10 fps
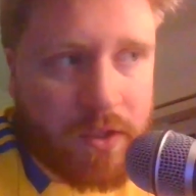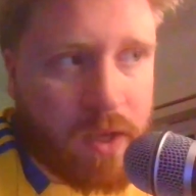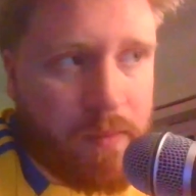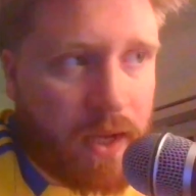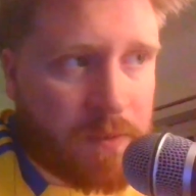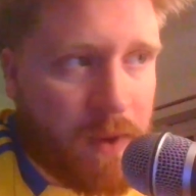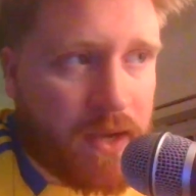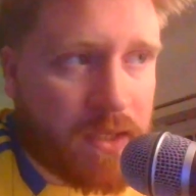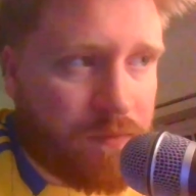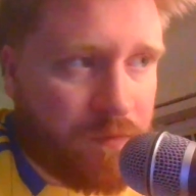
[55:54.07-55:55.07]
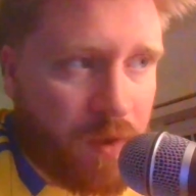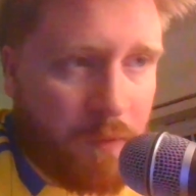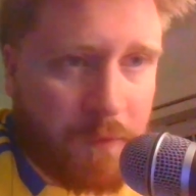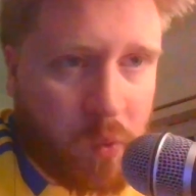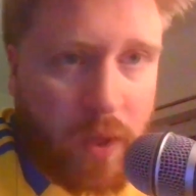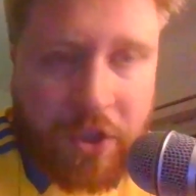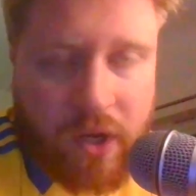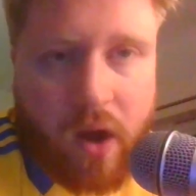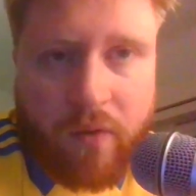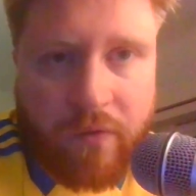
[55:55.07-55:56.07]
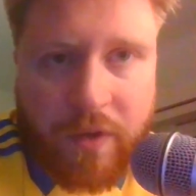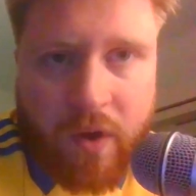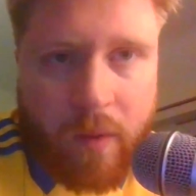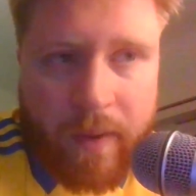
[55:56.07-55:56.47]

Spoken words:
some aspects of switching off and not